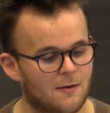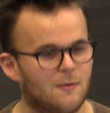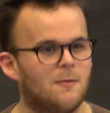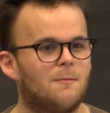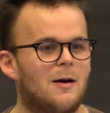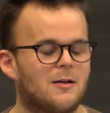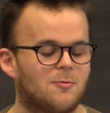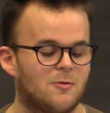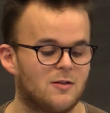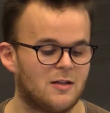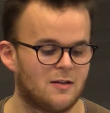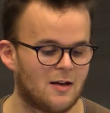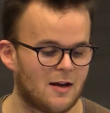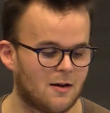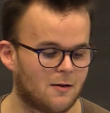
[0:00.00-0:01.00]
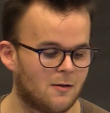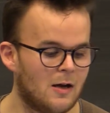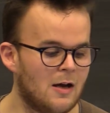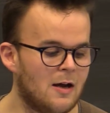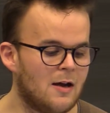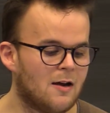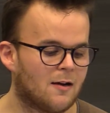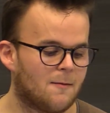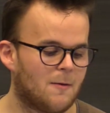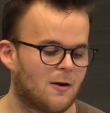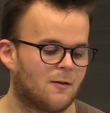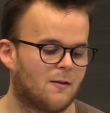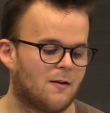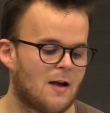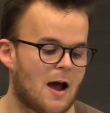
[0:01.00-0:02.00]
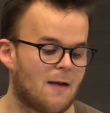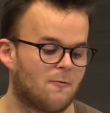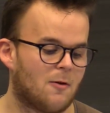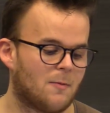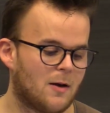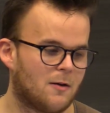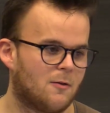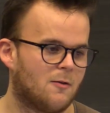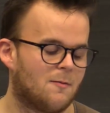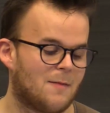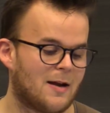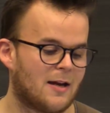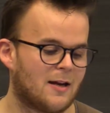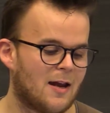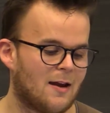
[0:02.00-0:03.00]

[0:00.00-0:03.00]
go in much more detail, compared to the 9 women who in many